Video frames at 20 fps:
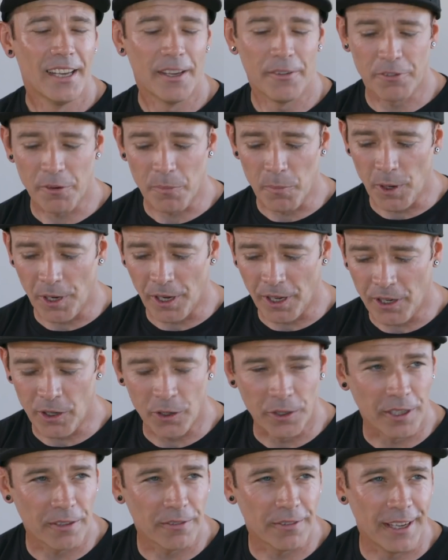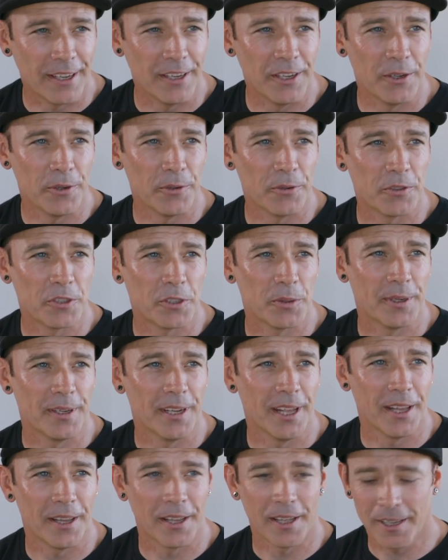And from one iconic venue to
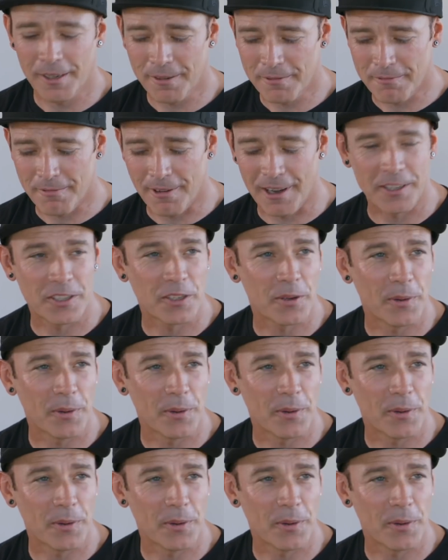another, Red